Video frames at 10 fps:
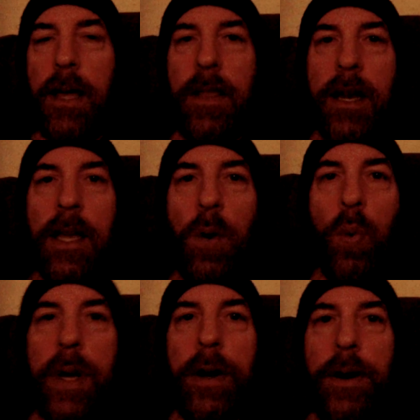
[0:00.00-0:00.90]
and then I get
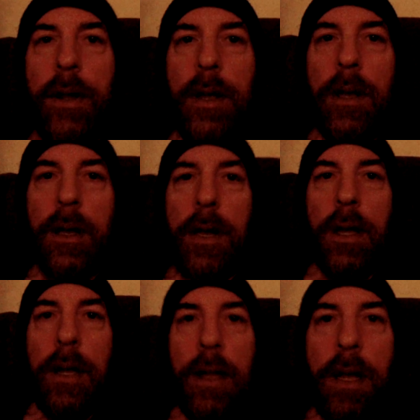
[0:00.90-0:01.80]
weird
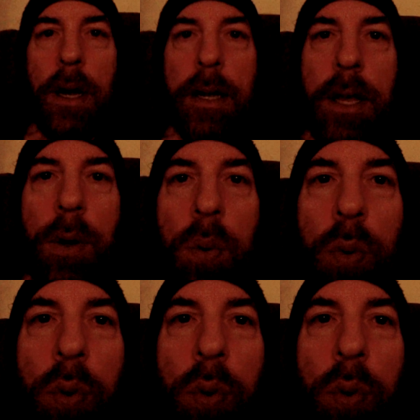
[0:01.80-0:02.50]
I get